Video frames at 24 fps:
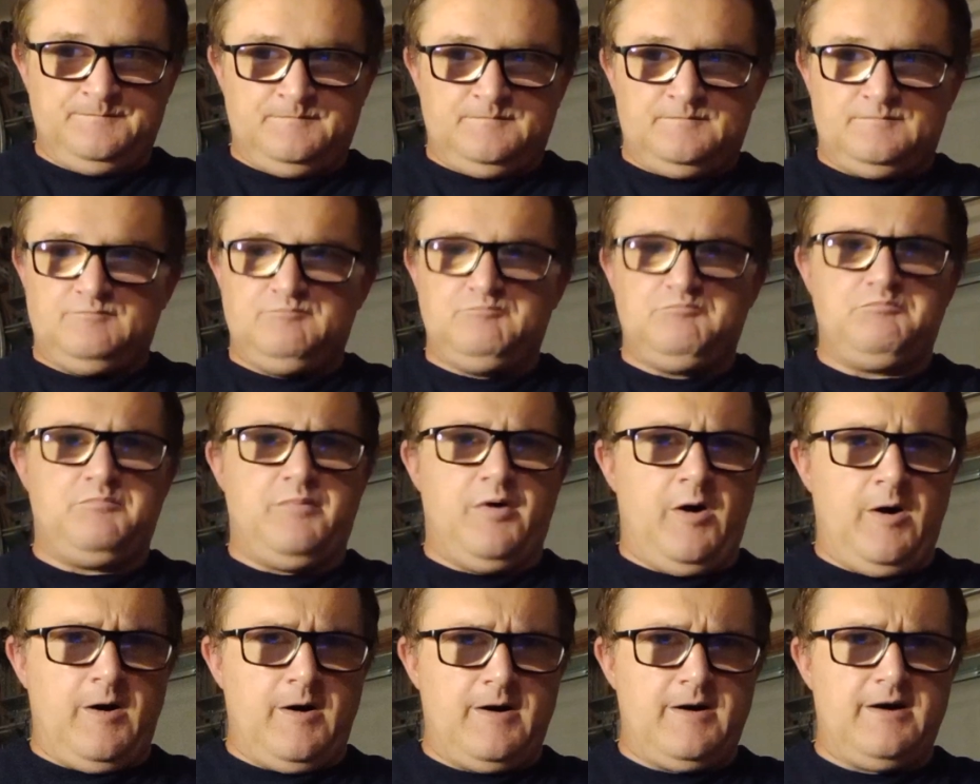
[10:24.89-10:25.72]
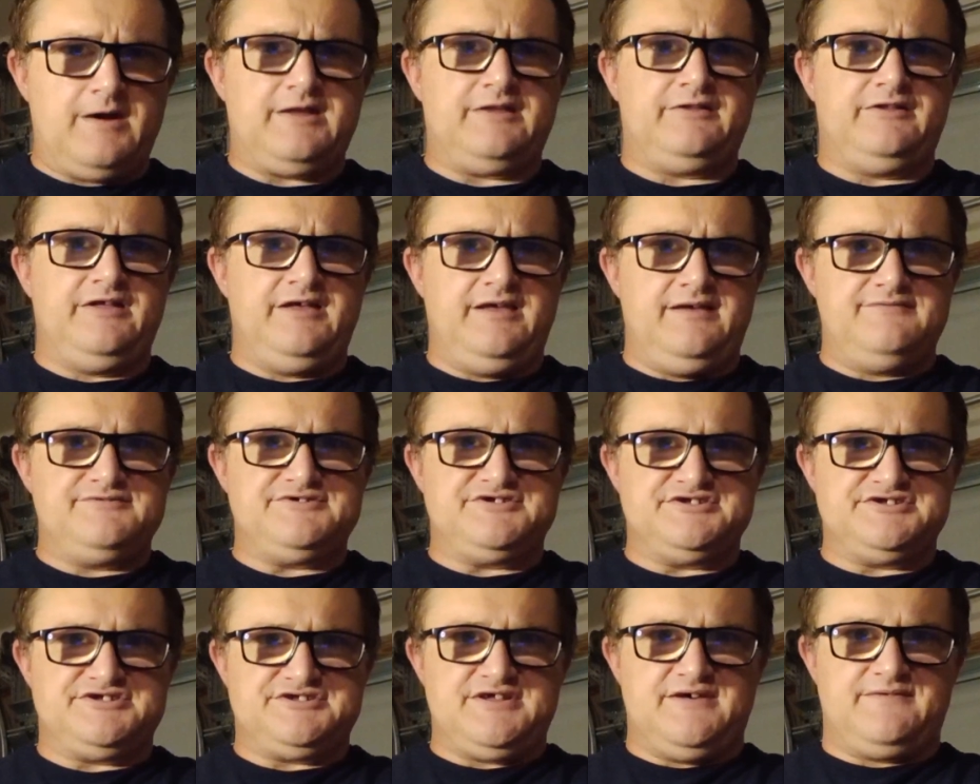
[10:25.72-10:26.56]
bark and leaves
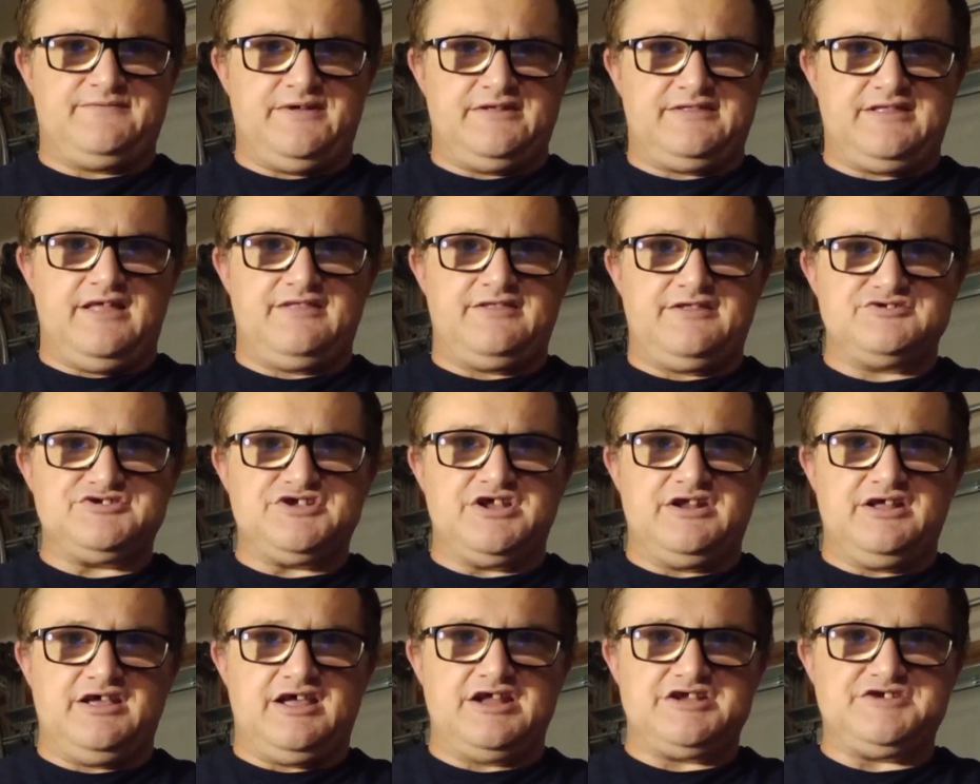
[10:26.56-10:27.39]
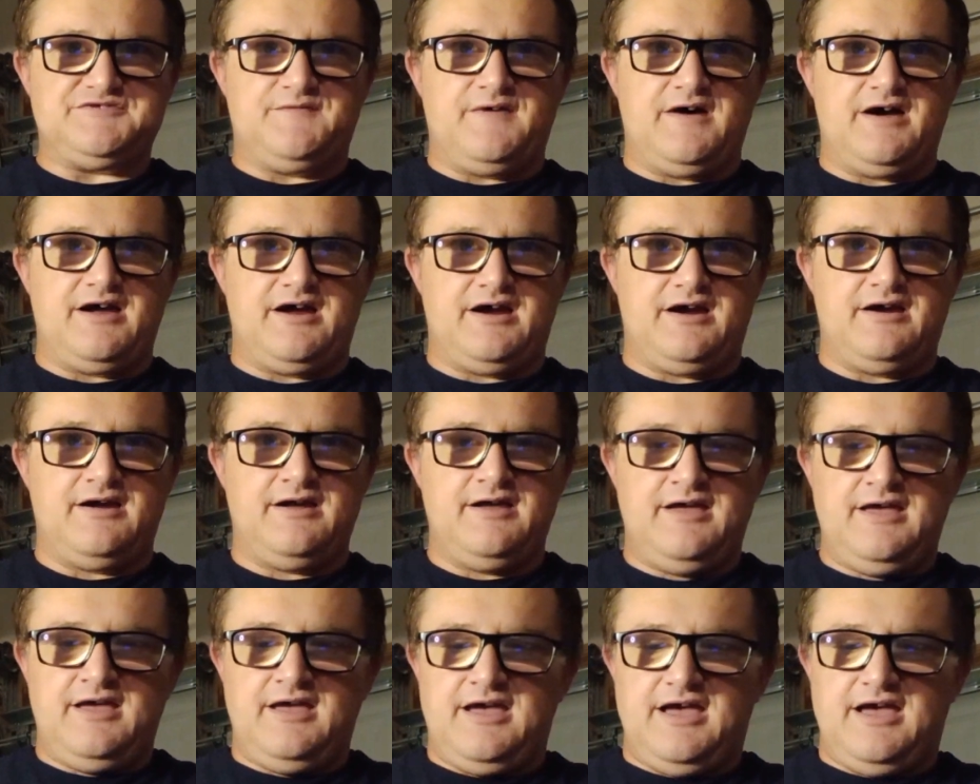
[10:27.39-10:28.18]
and stuff like that that's going to catch fire.